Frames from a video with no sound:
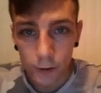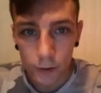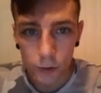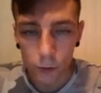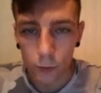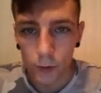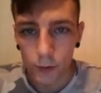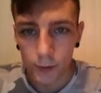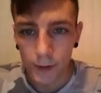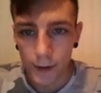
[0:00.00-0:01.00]
So
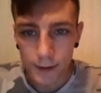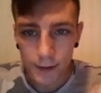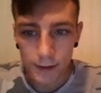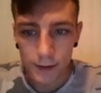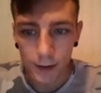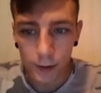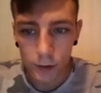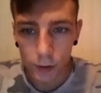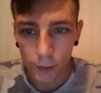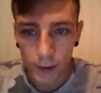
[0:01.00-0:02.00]
this is like
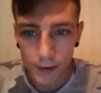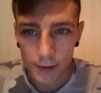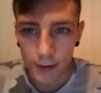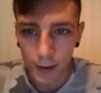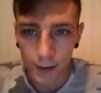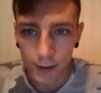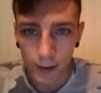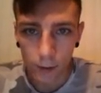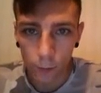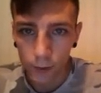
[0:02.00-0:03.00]
two places that I
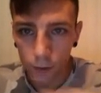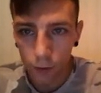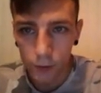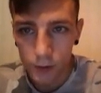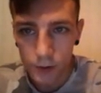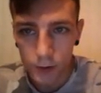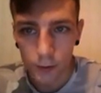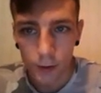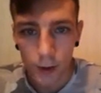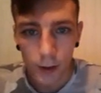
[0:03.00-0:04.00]
kind of went to at the
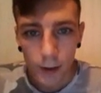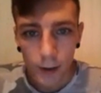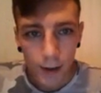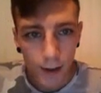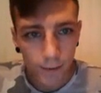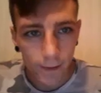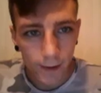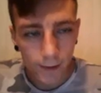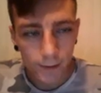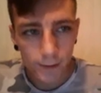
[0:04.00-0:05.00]
start, and
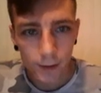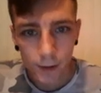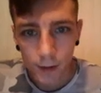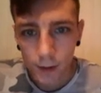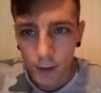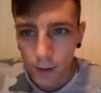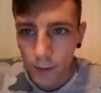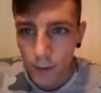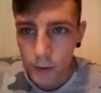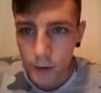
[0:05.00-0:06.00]
then
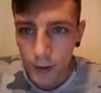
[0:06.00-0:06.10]
there's